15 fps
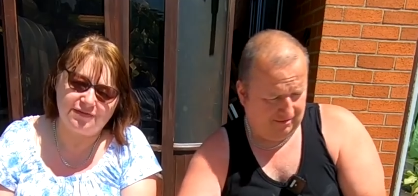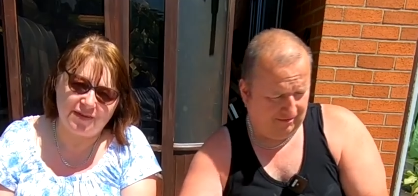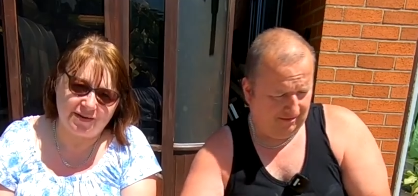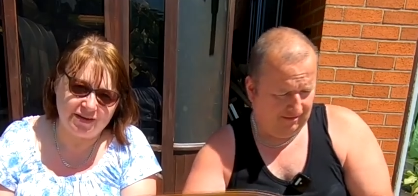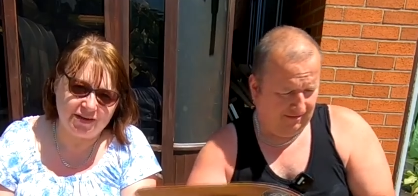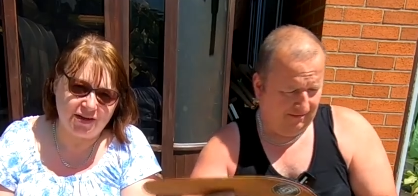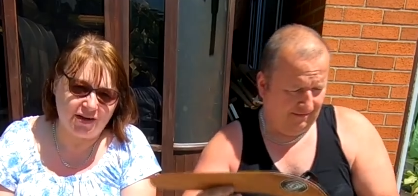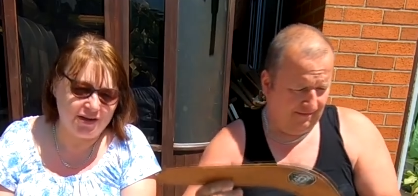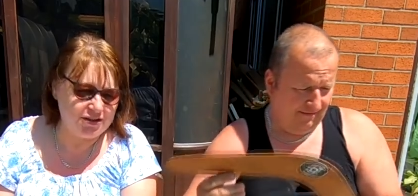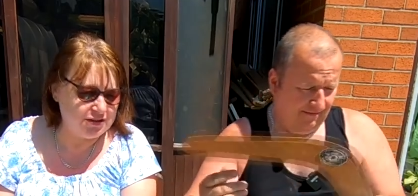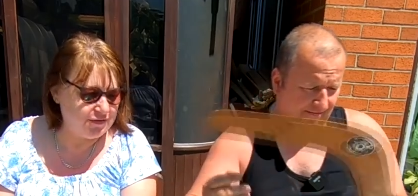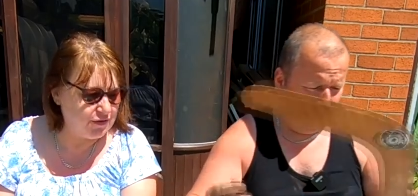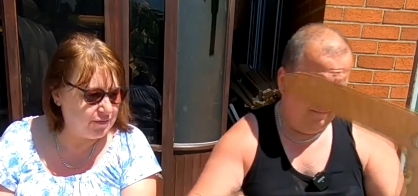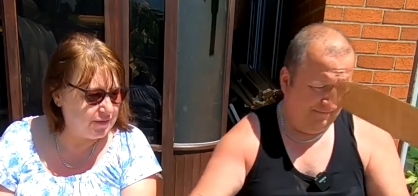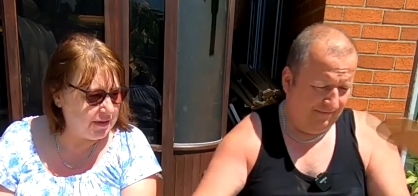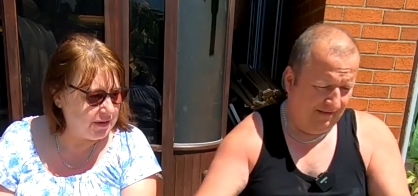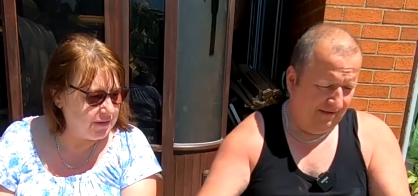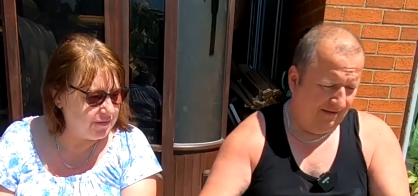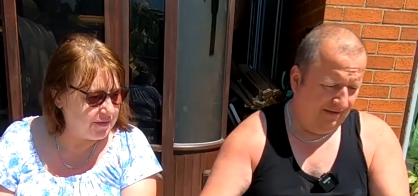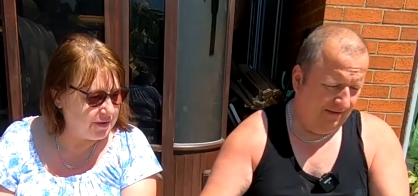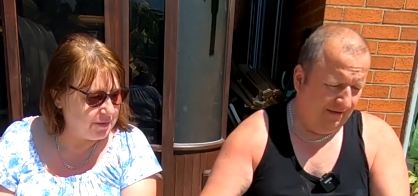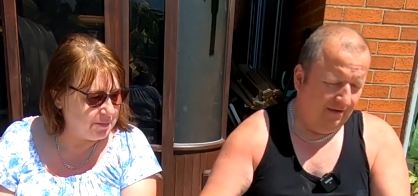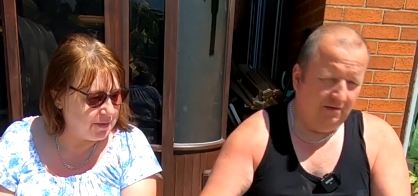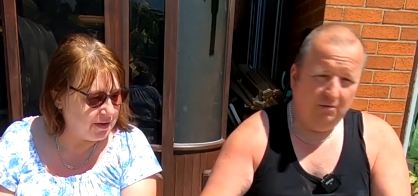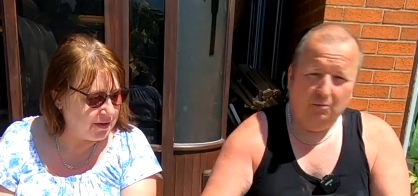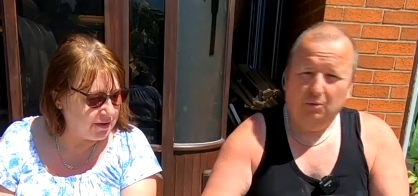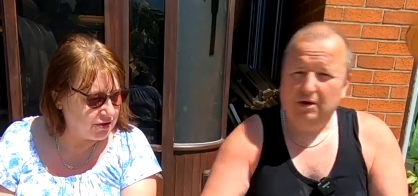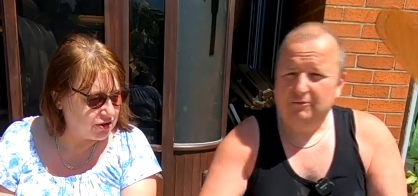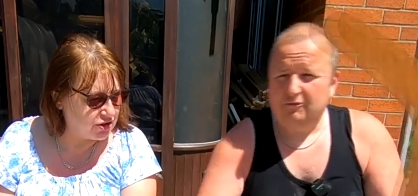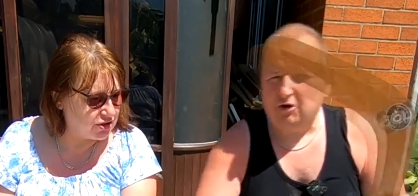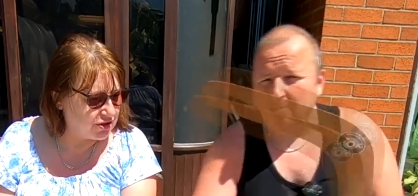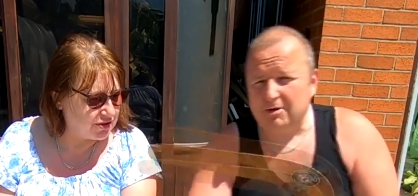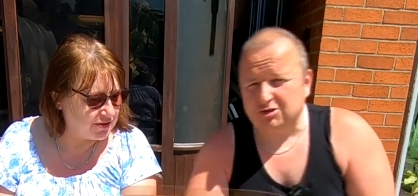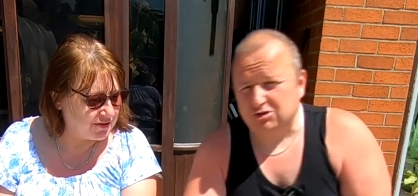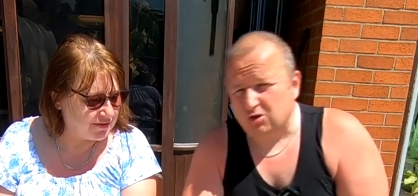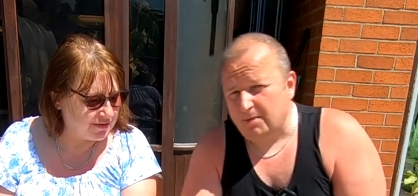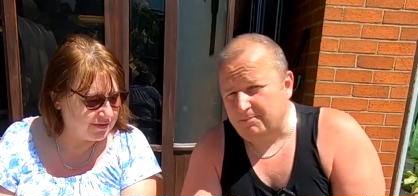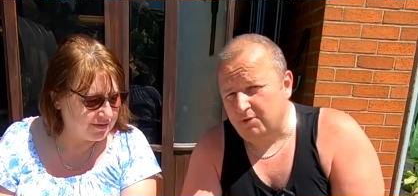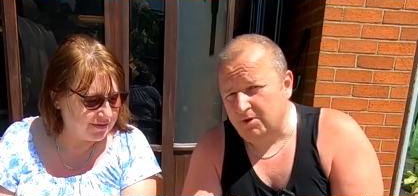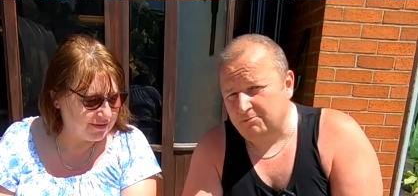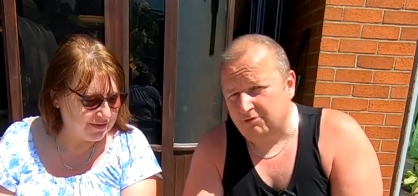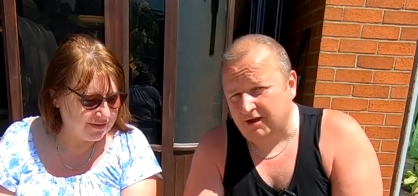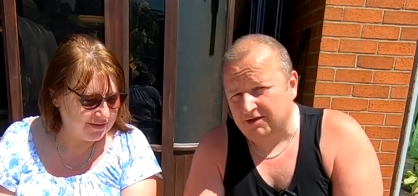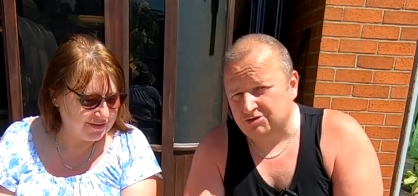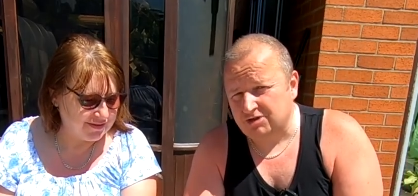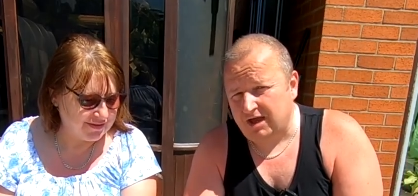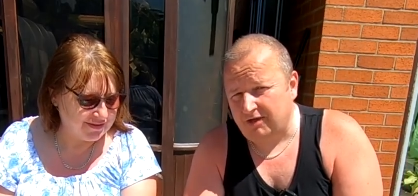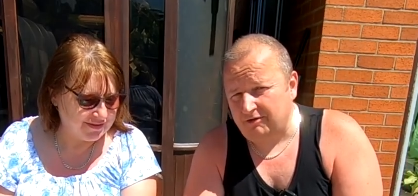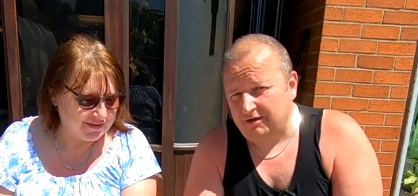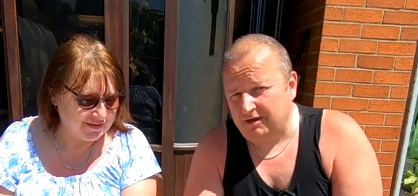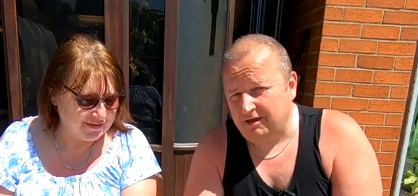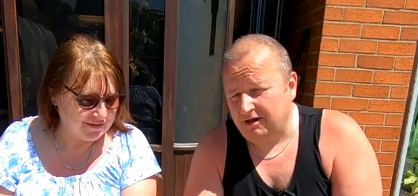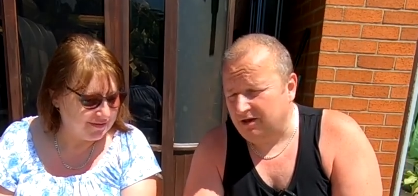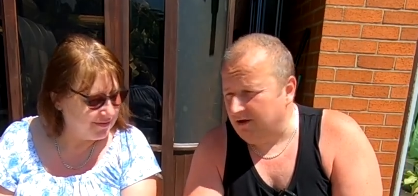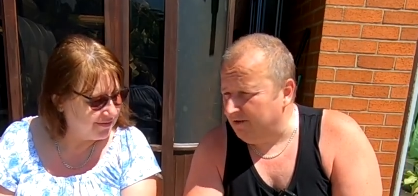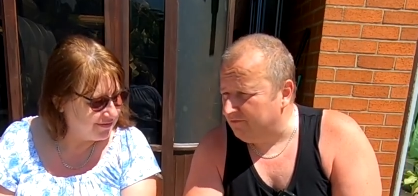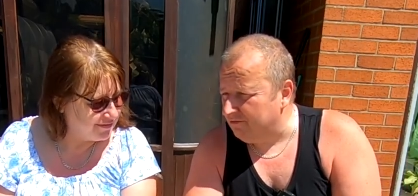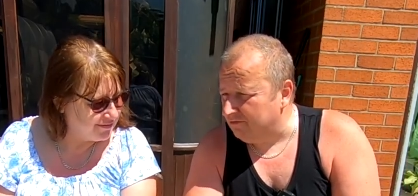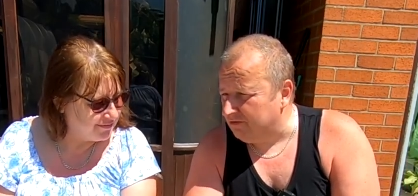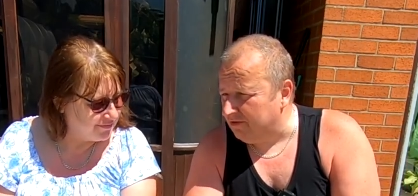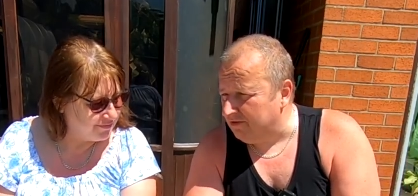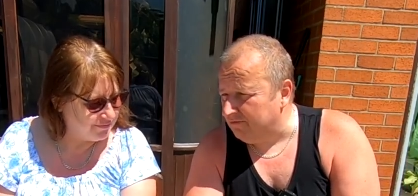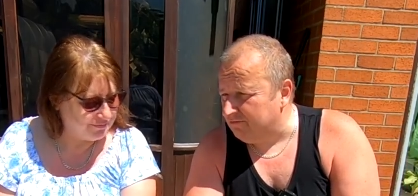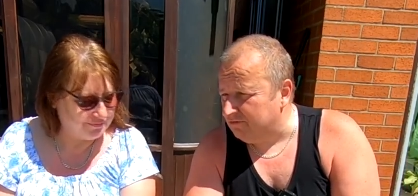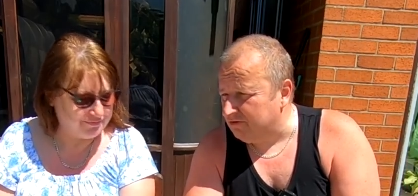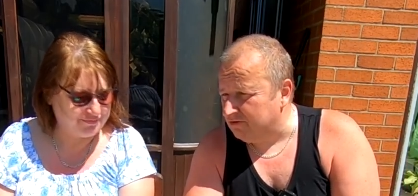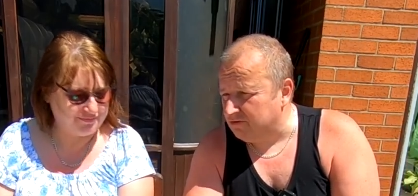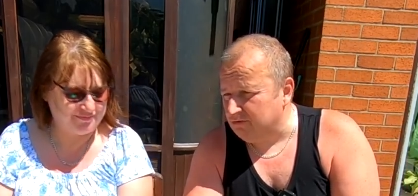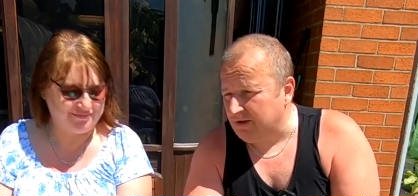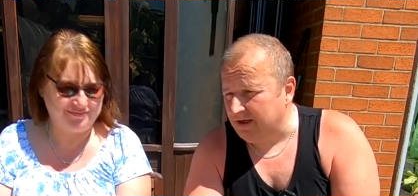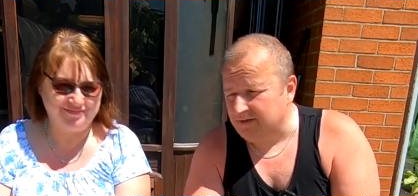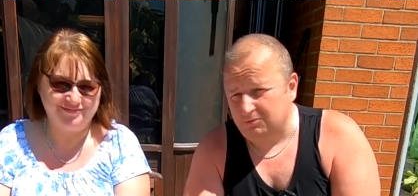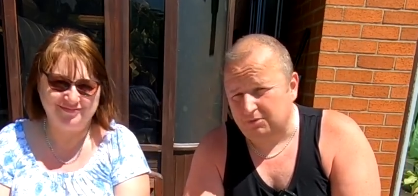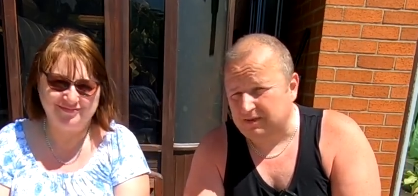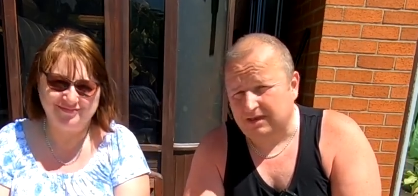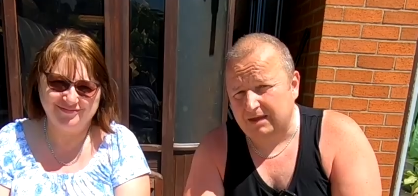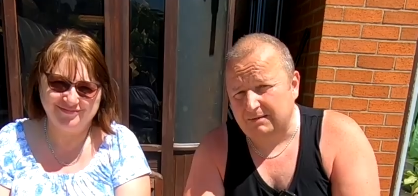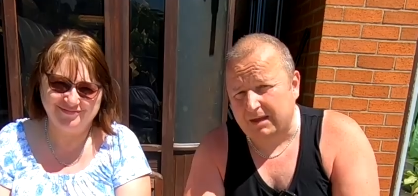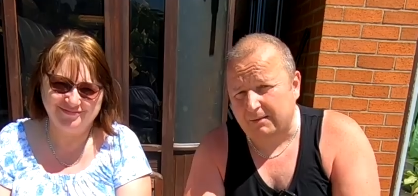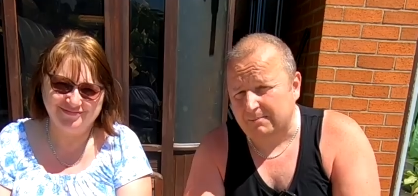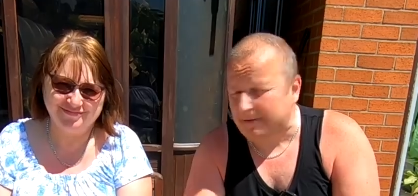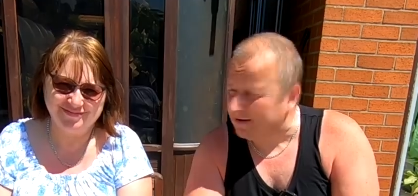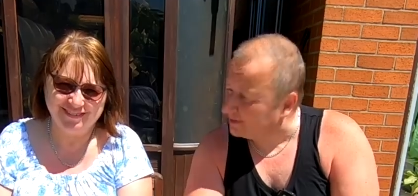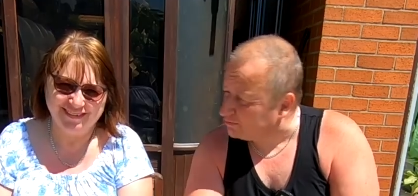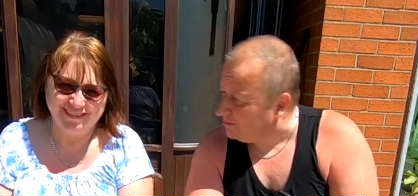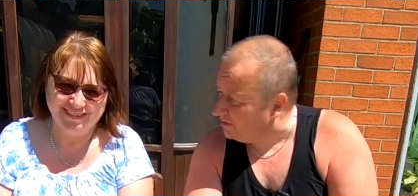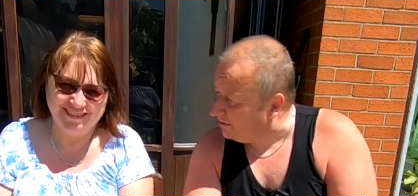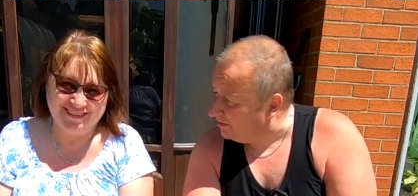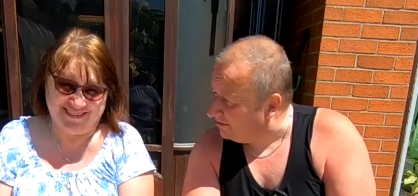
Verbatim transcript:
Speaker 1: very kind of you. Thank you very much.
Speaker 2: We're very much like boomerangs, Gary. Uh, if, if you did do that, we'd keep coming back as well.